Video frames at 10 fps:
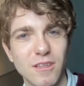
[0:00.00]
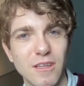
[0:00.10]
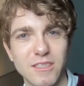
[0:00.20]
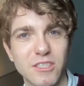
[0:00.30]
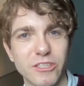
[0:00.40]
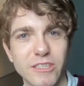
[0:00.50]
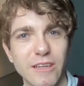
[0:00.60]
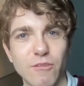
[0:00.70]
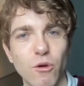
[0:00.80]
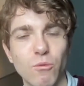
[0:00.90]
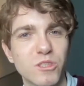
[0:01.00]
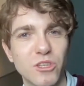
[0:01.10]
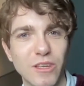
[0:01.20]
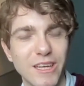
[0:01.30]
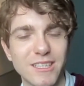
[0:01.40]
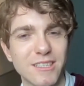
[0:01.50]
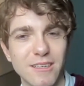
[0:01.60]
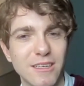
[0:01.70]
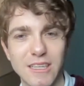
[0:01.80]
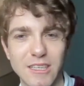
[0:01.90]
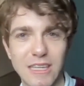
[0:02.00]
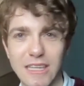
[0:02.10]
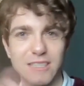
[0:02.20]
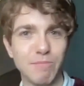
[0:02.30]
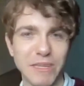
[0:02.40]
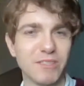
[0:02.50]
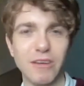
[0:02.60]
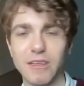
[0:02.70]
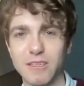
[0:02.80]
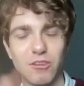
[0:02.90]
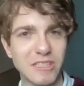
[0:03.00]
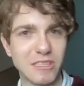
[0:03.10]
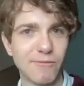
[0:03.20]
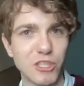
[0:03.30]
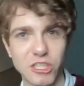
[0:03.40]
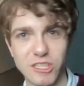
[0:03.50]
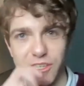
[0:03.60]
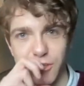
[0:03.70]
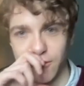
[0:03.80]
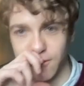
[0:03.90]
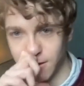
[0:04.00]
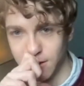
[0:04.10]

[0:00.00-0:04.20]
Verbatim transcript: that's just kind of almost creates, it's basically, it creates a vicious cycle.